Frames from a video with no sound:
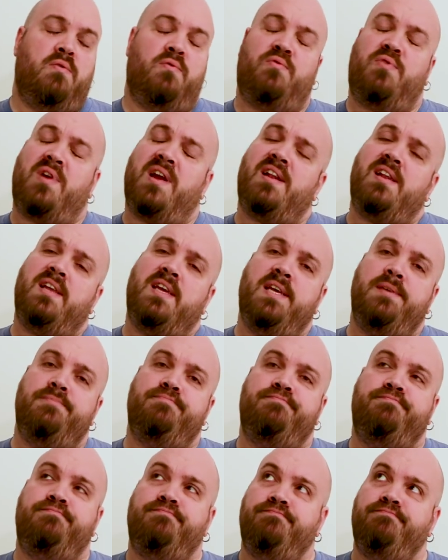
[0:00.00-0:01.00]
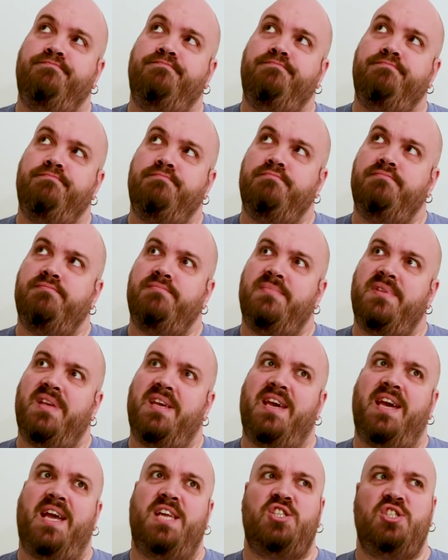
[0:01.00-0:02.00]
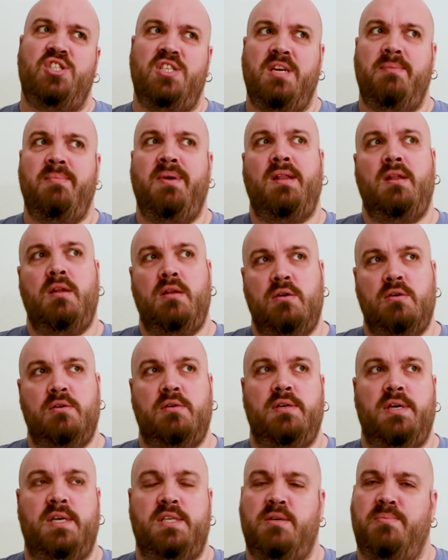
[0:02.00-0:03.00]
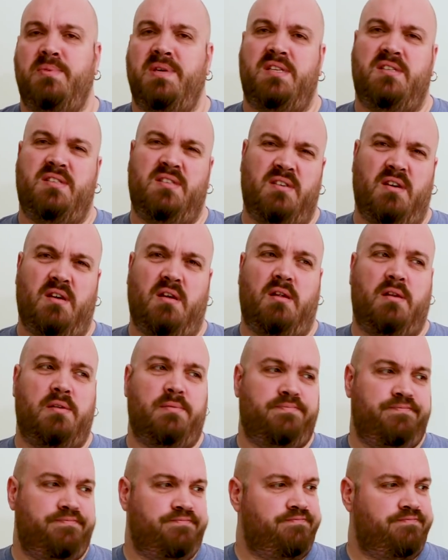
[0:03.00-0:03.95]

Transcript: Frankly, HTML alone is a bit dull.